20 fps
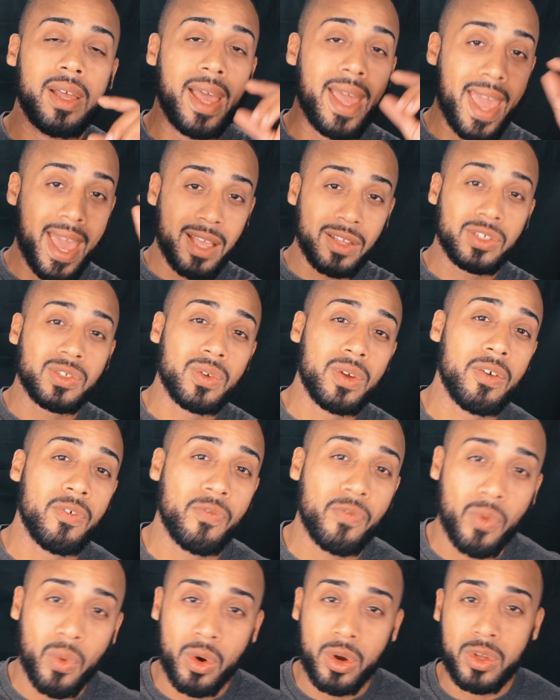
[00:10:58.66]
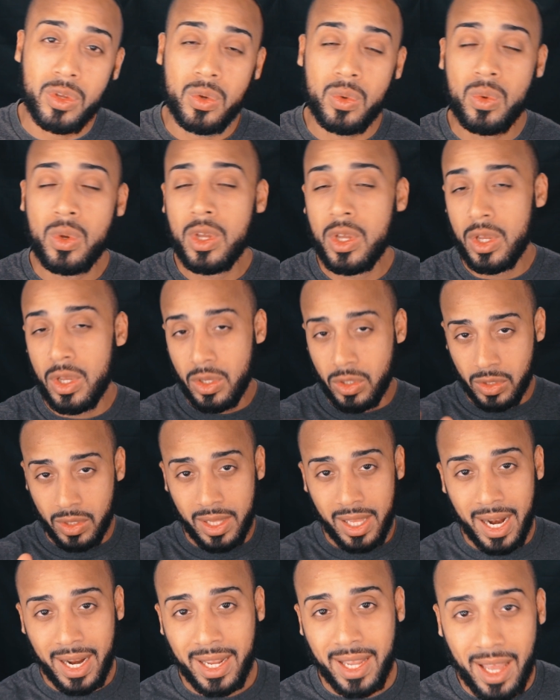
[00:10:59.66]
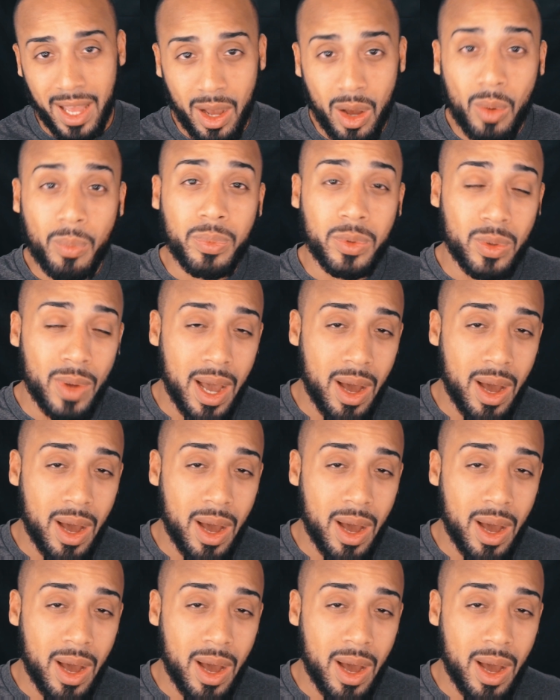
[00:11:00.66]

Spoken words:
answer it for you so that I could help you